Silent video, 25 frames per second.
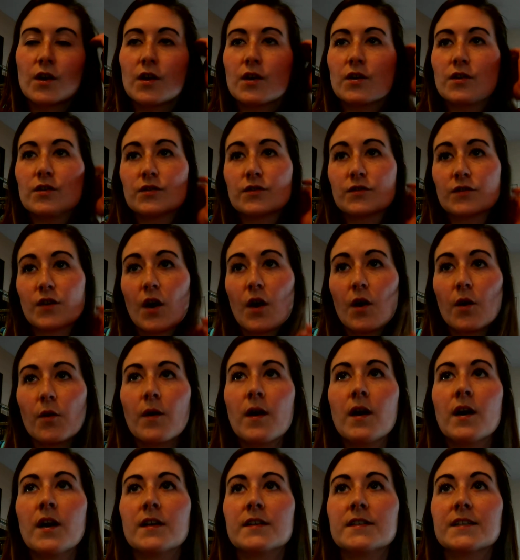So
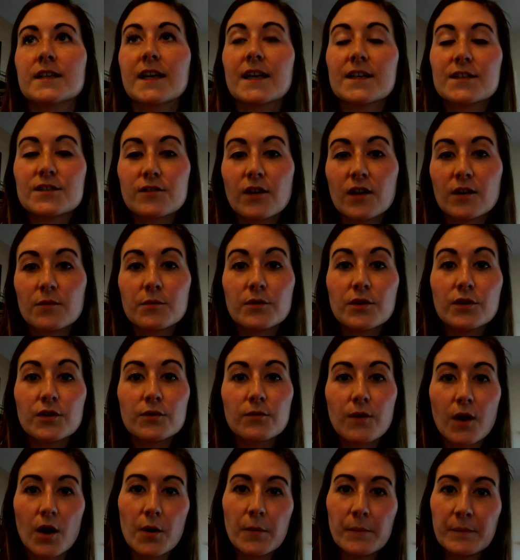to get started with
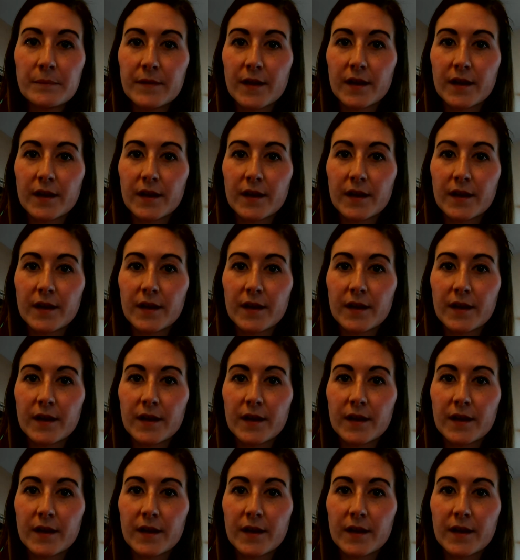LuLaRoe,